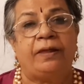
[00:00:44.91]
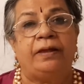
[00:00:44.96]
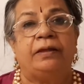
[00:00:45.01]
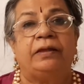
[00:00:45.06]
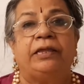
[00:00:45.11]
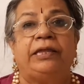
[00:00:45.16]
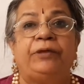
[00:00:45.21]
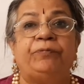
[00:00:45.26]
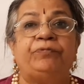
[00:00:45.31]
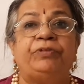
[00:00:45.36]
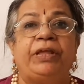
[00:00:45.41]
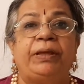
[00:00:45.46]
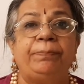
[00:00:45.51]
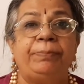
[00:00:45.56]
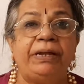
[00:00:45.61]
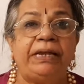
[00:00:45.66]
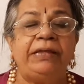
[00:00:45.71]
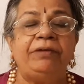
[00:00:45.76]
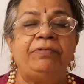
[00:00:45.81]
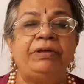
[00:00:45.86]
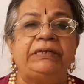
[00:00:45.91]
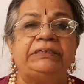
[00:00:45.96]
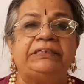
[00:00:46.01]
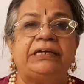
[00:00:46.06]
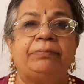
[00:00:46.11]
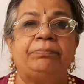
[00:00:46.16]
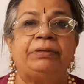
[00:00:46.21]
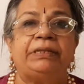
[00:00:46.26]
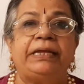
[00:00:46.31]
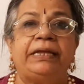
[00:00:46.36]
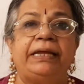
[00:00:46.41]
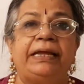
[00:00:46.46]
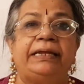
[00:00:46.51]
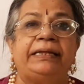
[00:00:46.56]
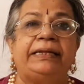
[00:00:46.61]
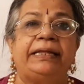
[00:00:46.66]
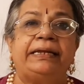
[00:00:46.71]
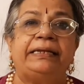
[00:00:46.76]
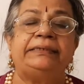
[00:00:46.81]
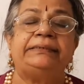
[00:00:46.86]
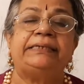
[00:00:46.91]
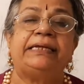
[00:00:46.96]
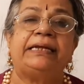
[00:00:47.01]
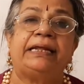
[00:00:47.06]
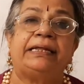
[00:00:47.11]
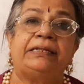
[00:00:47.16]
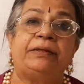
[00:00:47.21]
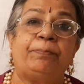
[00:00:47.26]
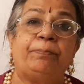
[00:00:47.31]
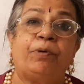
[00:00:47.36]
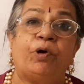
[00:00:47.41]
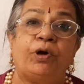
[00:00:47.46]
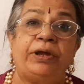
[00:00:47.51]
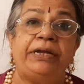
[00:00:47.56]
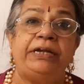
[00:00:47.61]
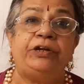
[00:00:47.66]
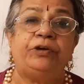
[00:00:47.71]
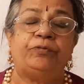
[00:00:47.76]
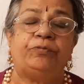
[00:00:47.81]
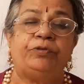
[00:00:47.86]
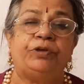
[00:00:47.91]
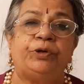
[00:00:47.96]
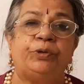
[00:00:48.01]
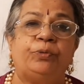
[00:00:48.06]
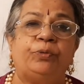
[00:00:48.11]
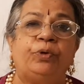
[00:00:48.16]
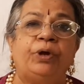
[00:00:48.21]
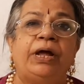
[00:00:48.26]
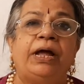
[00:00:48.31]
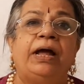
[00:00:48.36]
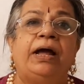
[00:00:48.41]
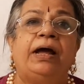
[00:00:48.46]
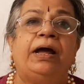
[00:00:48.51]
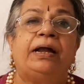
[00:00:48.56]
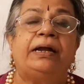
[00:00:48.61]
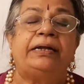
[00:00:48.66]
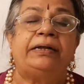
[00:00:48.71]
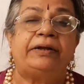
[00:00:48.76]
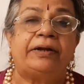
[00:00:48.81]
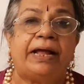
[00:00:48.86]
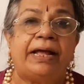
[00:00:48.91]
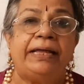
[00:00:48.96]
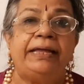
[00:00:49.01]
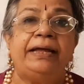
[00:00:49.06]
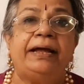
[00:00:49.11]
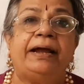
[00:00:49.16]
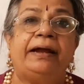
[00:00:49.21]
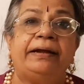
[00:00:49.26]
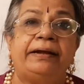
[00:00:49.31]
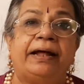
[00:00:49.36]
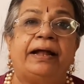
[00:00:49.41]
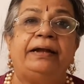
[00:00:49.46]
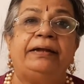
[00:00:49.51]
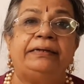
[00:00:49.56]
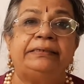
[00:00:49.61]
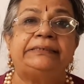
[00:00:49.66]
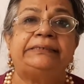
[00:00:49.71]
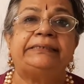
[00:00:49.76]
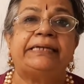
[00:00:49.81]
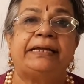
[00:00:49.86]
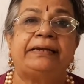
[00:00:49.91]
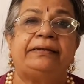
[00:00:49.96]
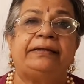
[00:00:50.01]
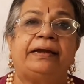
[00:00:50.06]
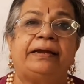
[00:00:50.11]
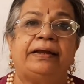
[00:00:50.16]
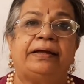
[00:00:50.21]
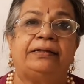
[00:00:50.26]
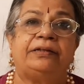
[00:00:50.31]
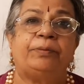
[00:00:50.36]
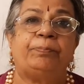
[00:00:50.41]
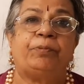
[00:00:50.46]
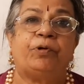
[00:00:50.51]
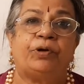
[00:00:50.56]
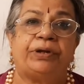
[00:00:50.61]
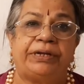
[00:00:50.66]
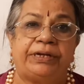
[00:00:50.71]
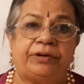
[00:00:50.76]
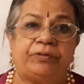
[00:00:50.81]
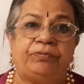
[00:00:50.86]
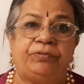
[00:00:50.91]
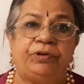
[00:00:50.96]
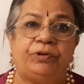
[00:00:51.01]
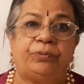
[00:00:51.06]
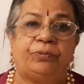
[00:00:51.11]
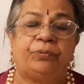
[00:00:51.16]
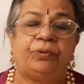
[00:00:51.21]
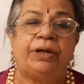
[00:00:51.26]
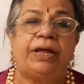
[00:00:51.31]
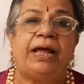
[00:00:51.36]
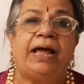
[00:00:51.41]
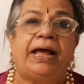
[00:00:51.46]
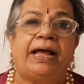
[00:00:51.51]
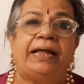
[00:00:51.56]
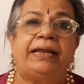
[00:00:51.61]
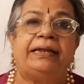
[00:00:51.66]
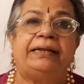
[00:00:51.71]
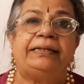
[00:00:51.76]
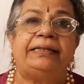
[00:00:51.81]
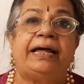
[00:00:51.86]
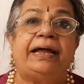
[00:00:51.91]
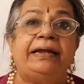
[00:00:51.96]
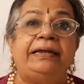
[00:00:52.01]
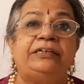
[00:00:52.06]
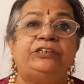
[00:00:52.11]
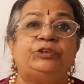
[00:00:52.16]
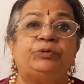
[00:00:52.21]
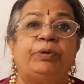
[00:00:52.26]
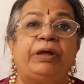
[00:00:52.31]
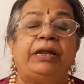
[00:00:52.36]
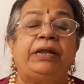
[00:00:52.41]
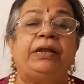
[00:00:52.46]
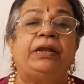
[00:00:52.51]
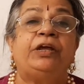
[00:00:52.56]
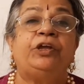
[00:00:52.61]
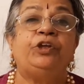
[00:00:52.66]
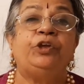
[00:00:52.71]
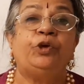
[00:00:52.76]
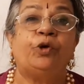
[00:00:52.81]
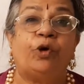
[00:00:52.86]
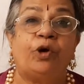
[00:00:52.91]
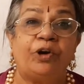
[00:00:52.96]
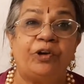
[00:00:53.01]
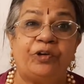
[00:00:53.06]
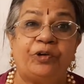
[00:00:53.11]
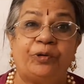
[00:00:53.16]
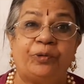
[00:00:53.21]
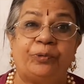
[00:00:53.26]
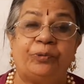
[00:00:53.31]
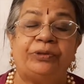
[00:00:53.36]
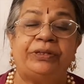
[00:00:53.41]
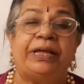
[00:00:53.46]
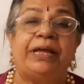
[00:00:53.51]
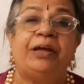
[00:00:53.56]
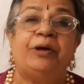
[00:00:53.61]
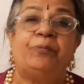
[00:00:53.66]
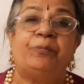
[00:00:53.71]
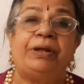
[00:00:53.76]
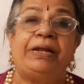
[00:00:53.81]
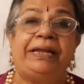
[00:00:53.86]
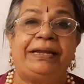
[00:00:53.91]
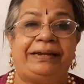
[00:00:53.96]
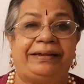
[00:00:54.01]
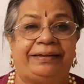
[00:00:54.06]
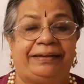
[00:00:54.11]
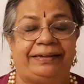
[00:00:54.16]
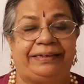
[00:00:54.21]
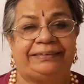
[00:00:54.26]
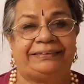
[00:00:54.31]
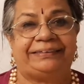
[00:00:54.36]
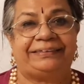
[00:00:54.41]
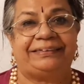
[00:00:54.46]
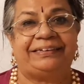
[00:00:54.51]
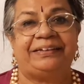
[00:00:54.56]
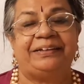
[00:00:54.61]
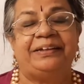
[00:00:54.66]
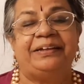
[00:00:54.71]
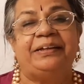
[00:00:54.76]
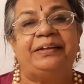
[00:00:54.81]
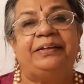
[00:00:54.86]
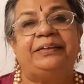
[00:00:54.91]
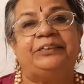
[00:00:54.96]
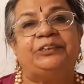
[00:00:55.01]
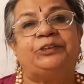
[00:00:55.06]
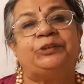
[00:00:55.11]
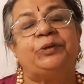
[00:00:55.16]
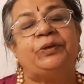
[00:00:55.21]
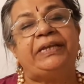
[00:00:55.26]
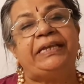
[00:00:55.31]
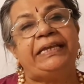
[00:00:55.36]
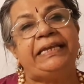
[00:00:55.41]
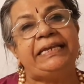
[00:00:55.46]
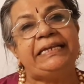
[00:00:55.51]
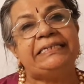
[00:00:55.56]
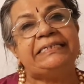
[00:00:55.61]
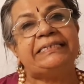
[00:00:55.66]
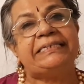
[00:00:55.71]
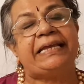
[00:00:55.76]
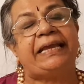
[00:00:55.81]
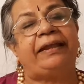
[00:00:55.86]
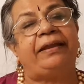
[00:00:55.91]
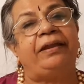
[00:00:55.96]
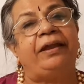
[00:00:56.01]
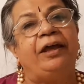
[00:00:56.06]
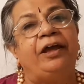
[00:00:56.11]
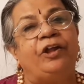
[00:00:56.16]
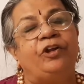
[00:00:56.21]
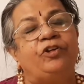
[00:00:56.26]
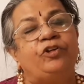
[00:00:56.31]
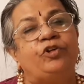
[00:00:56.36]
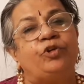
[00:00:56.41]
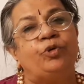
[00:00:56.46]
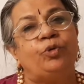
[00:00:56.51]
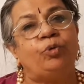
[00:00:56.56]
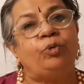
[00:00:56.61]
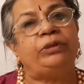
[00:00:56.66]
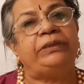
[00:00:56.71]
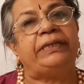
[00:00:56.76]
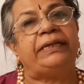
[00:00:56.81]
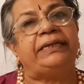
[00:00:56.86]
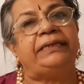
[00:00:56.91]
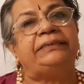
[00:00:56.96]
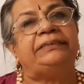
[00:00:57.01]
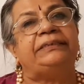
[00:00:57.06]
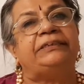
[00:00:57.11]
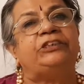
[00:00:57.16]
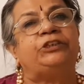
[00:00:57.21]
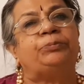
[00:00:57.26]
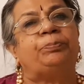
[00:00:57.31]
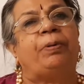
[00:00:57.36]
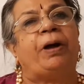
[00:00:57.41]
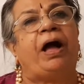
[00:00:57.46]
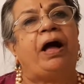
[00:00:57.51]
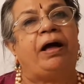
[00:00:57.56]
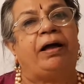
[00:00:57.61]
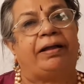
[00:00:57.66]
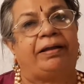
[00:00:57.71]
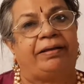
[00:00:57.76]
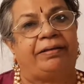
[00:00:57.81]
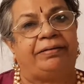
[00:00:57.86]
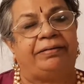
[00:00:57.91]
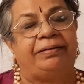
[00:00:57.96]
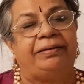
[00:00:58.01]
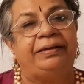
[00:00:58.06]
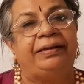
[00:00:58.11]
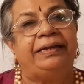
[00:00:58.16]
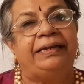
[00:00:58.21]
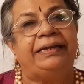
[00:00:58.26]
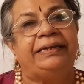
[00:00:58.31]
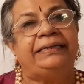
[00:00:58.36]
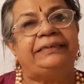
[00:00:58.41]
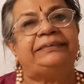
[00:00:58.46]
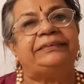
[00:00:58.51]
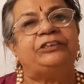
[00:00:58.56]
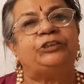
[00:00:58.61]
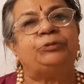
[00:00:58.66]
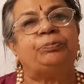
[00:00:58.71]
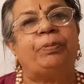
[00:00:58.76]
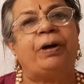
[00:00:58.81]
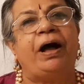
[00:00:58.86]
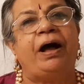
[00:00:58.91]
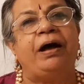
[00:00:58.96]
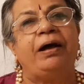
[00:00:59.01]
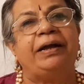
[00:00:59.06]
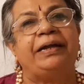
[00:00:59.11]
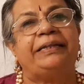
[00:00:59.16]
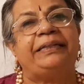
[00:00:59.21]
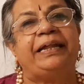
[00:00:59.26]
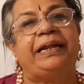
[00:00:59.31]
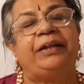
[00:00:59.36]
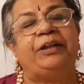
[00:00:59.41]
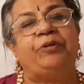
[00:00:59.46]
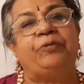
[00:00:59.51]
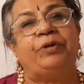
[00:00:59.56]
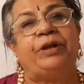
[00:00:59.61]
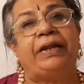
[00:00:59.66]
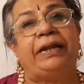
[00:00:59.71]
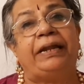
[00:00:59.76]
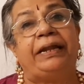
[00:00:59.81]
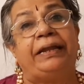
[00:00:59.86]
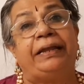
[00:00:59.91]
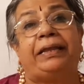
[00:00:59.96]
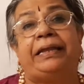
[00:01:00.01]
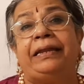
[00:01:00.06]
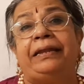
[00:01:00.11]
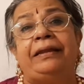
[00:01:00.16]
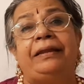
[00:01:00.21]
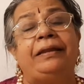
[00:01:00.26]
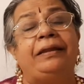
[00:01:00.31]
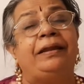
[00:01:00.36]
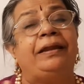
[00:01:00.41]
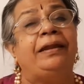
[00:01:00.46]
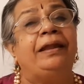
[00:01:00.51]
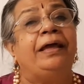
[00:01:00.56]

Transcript: If they believe in something and there is another point of view, try and understand that other point of view, and that is when your truth will increase. So he said, truth is a spark. It's a spark that will kindle